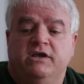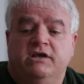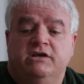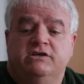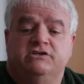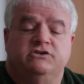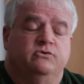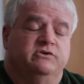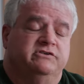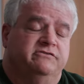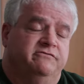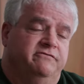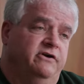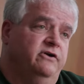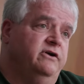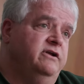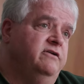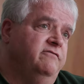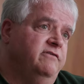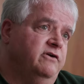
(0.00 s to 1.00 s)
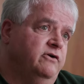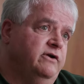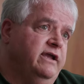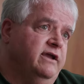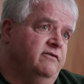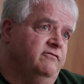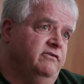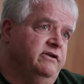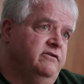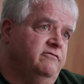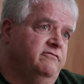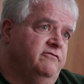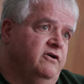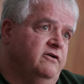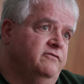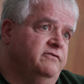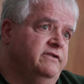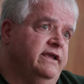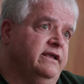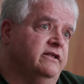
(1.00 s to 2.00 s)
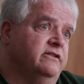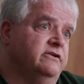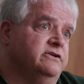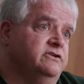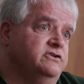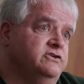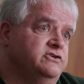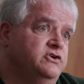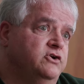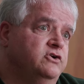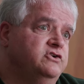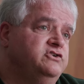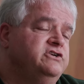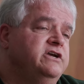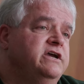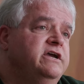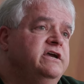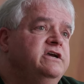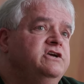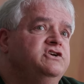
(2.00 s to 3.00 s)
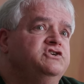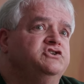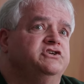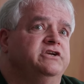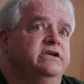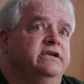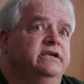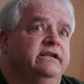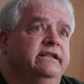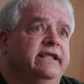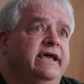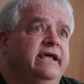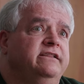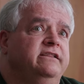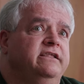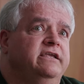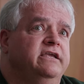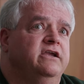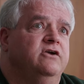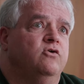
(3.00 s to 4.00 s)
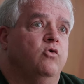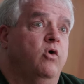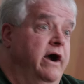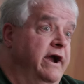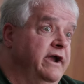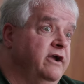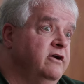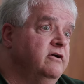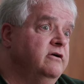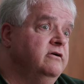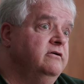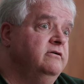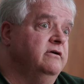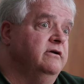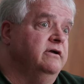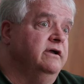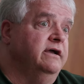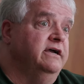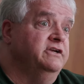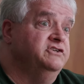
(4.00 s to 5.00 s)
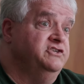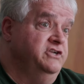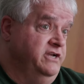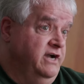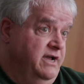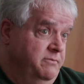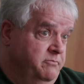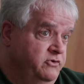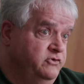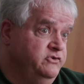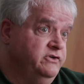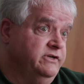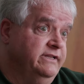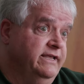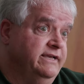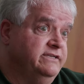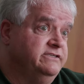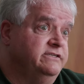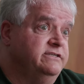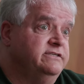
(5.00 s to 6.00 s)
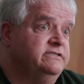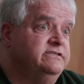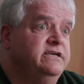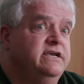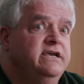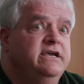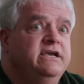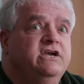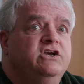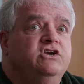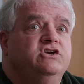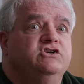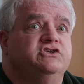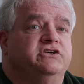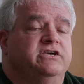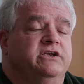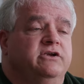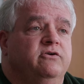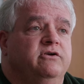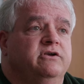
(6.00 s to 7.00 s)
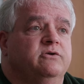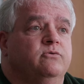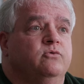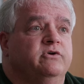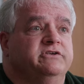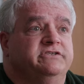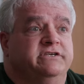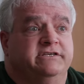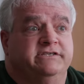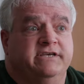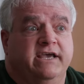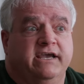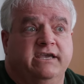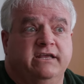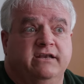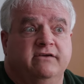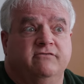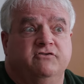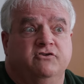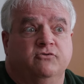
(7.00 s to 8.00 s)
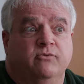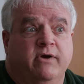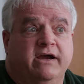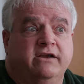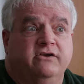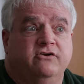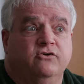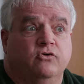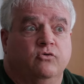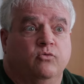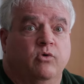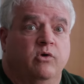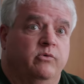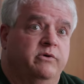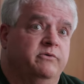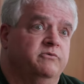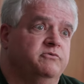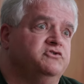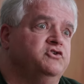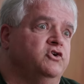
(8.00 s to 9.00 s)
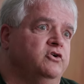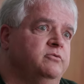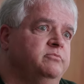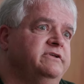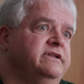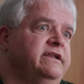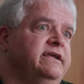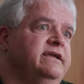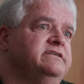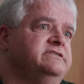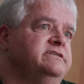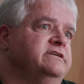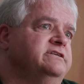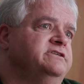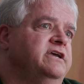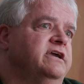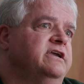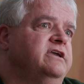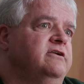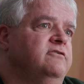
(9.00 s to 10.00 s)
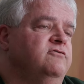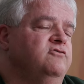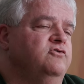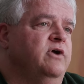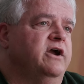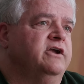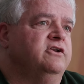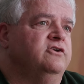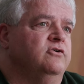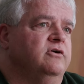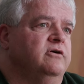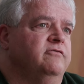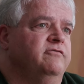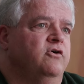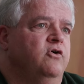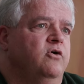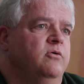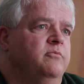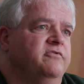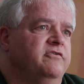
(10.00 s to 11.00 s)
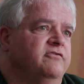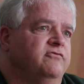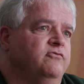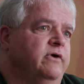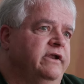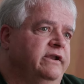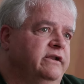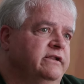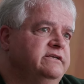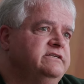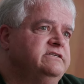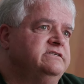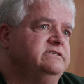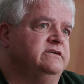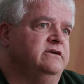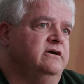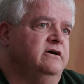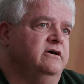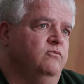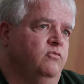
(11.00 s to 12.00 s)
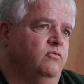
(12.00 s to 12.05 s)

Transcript: She was very, very heavily involved in the Anglican Church. She led the choir. She taught music lessons. She was executive director, or what we would term today as executive director, of the Home of the Friendless on